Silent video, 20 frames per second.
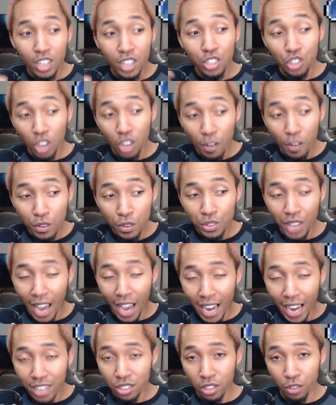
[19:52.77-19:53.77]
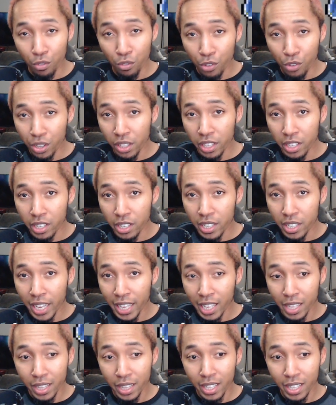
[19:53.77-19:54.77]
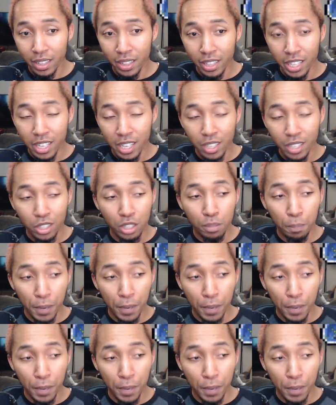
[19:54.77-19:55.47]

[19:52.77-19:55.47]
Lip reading: Shovel's actually really good at killing elites,